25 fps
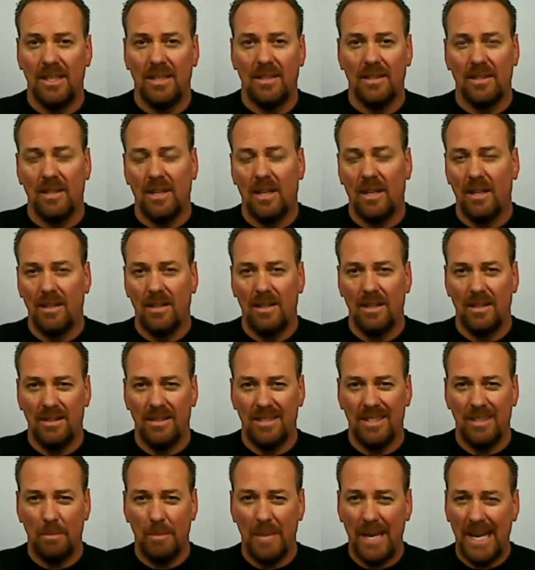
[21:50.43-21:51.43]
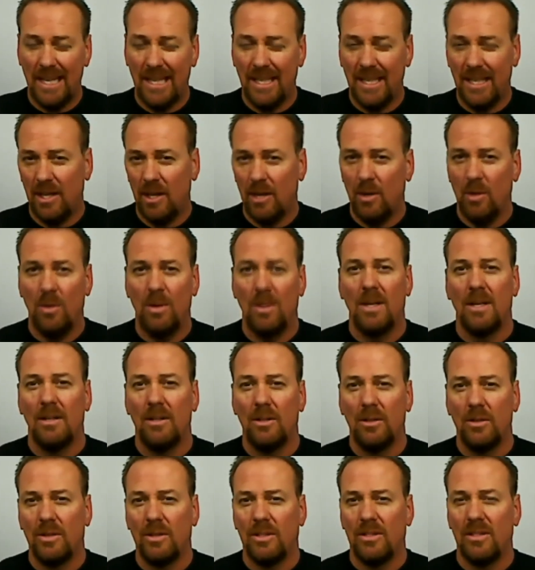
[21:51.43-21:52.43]
It's the Paleo
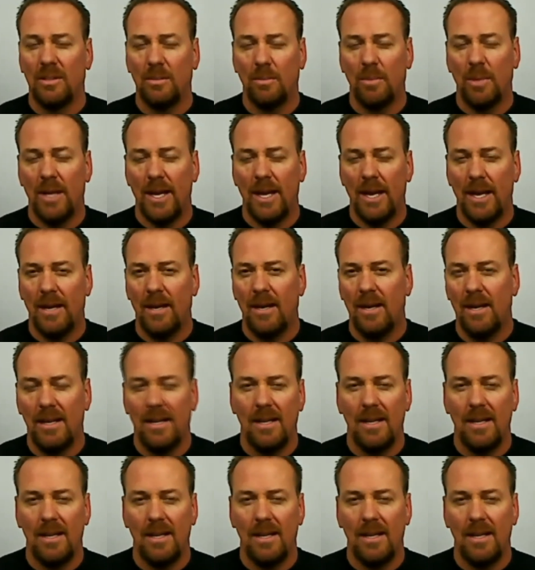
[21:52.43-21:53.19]
Nutrition Plan.